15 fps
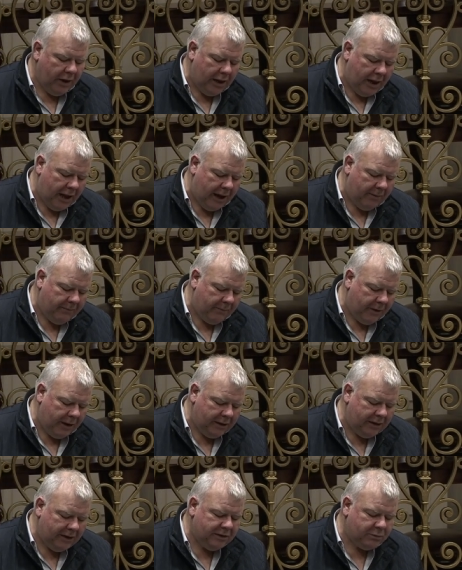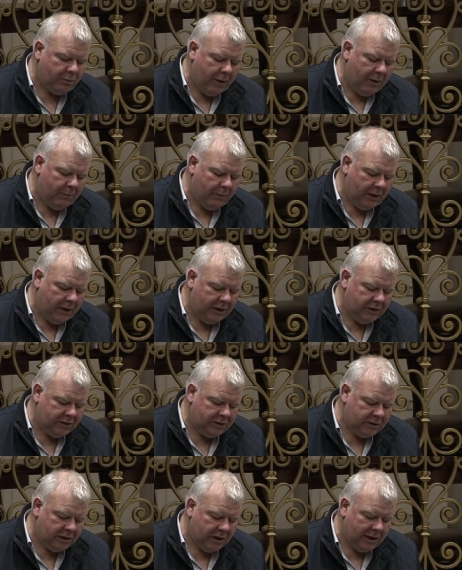Um, and these people need
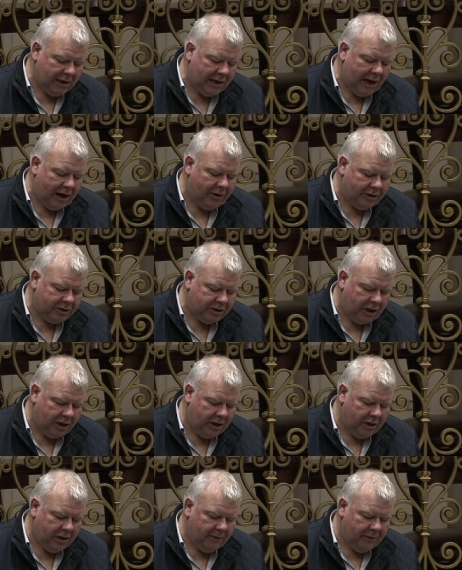clarity.